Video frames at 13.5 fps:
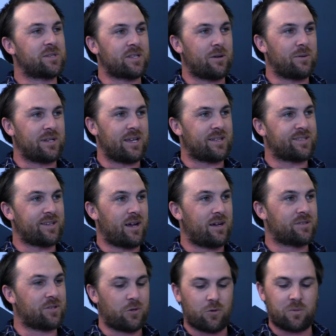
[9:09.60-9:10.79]
to be slowing down
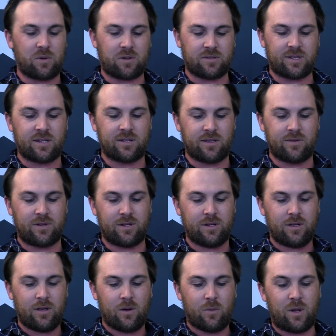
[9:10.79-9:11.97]
sales at all because they delivered
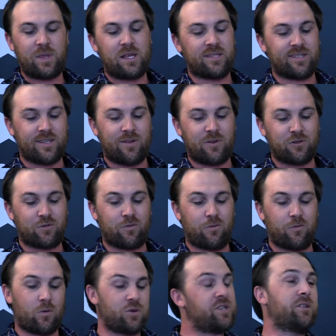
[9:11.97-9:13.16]

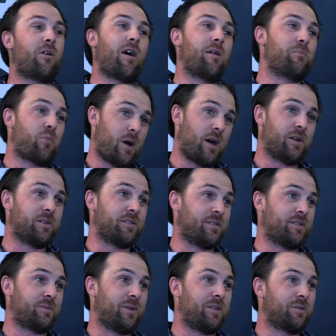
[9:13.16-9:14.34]
1,749 Prados
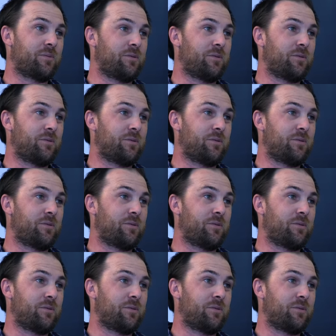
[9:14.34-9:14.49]
this month.